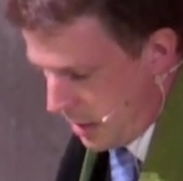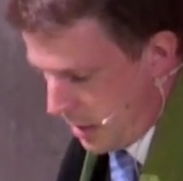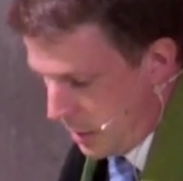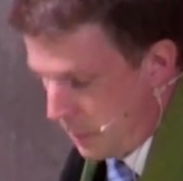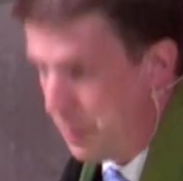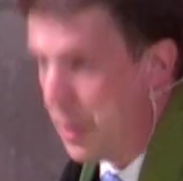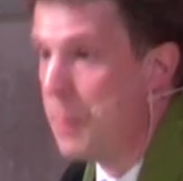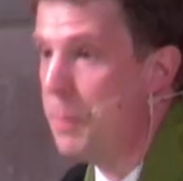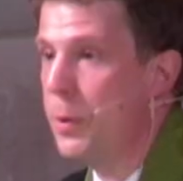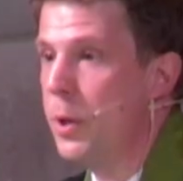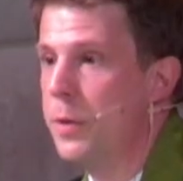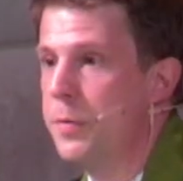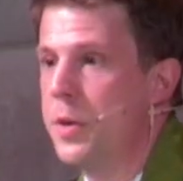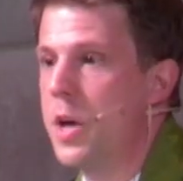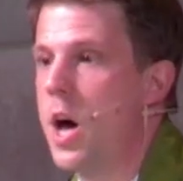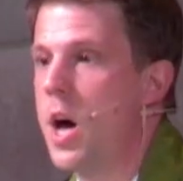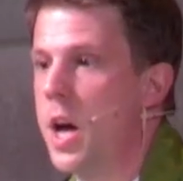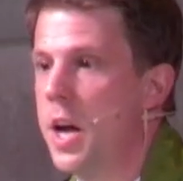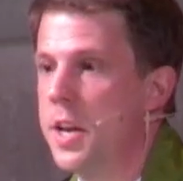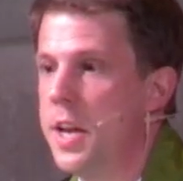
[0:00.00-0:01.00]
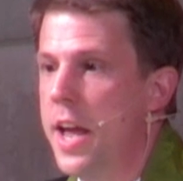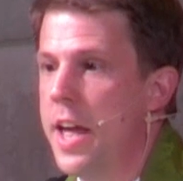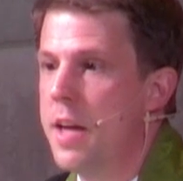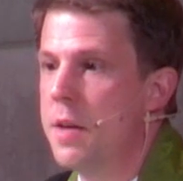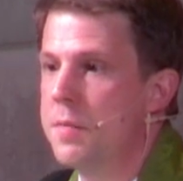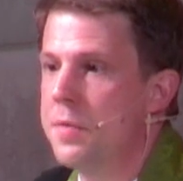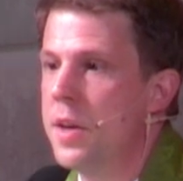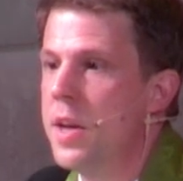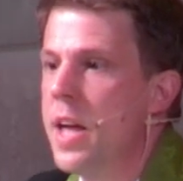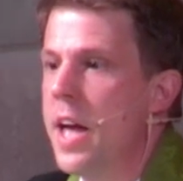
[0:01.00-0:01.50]
The people of God
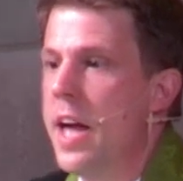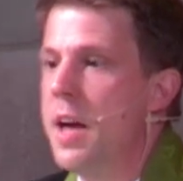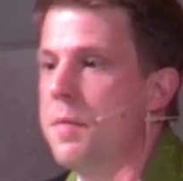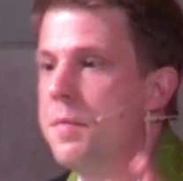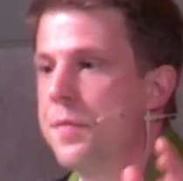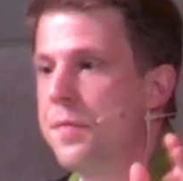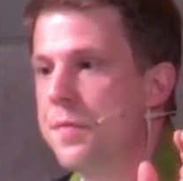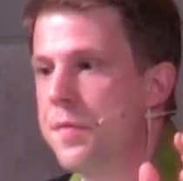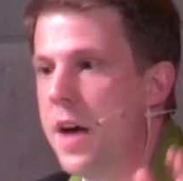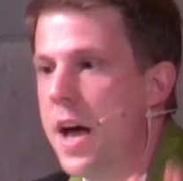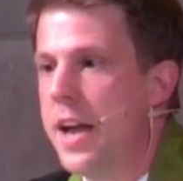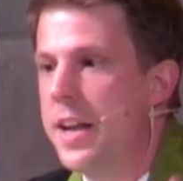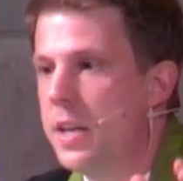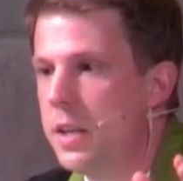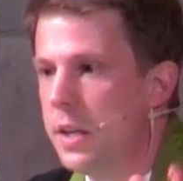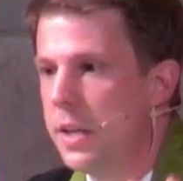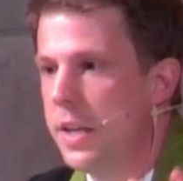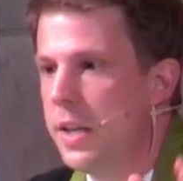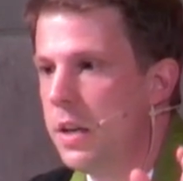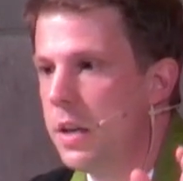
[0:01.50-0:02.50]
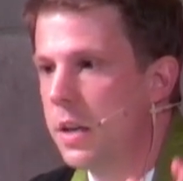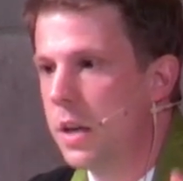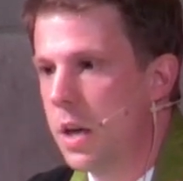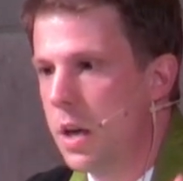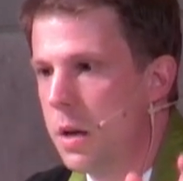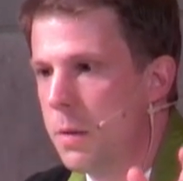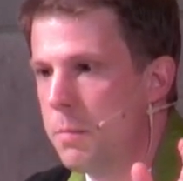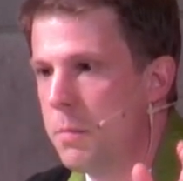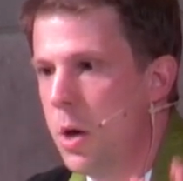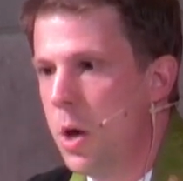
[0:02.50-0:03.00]
have, have finally
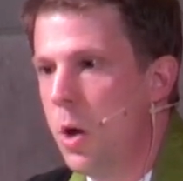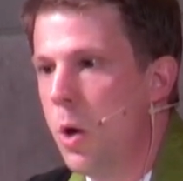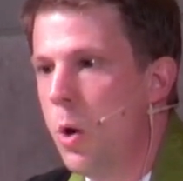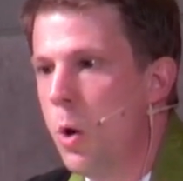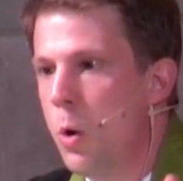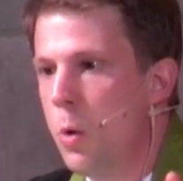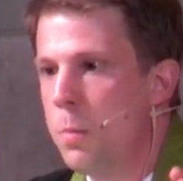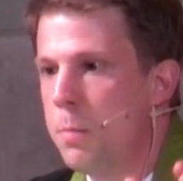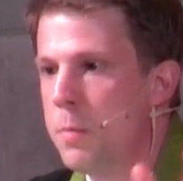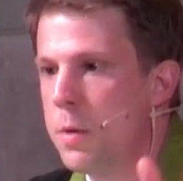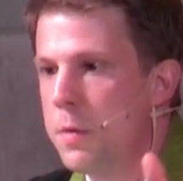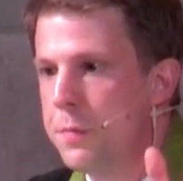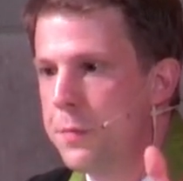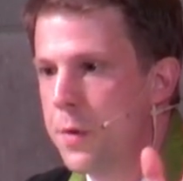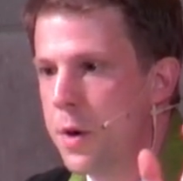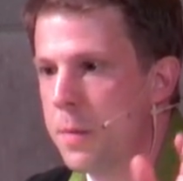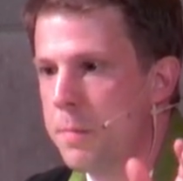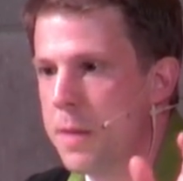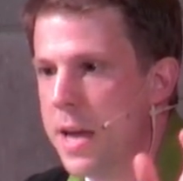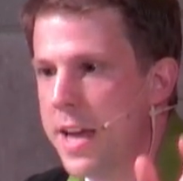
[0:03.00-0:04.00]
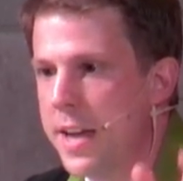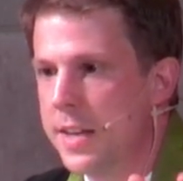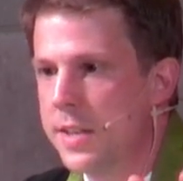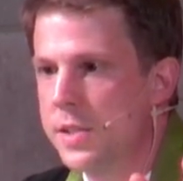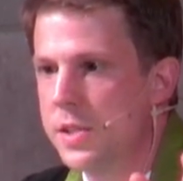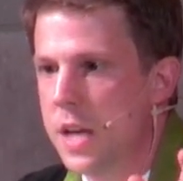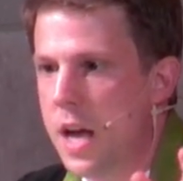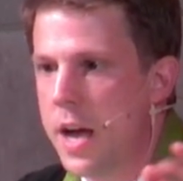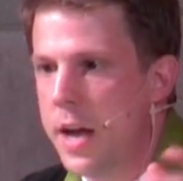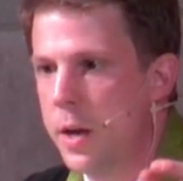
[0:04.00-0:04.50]
come home from
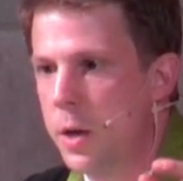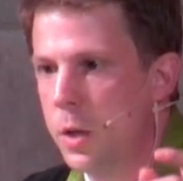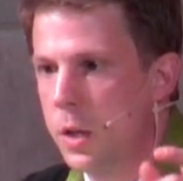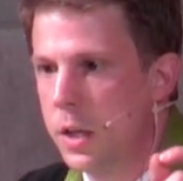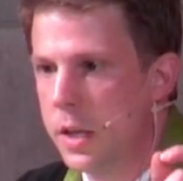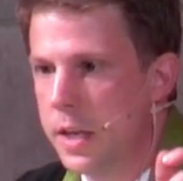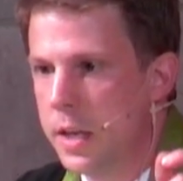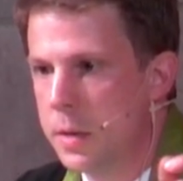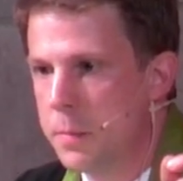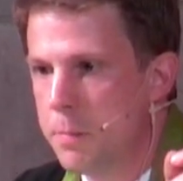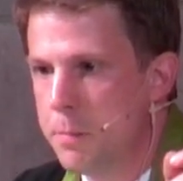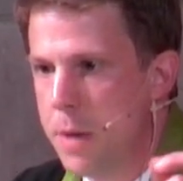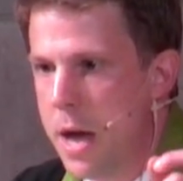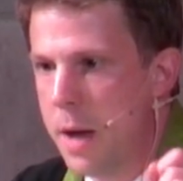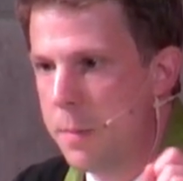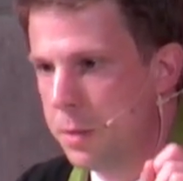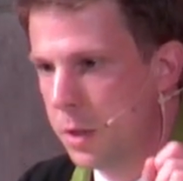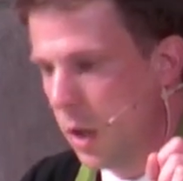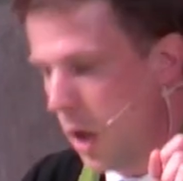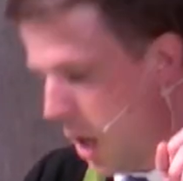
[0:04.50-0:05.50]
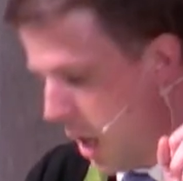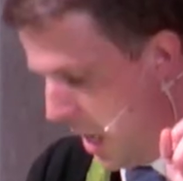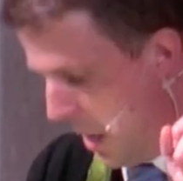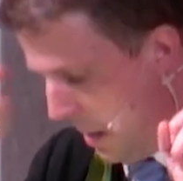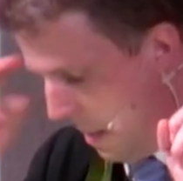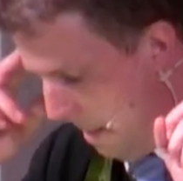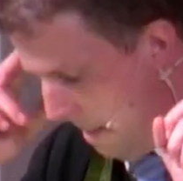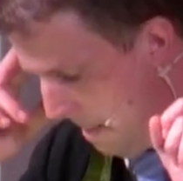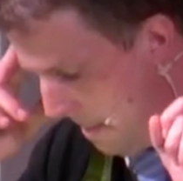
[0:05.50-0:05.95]
exile in Babylon.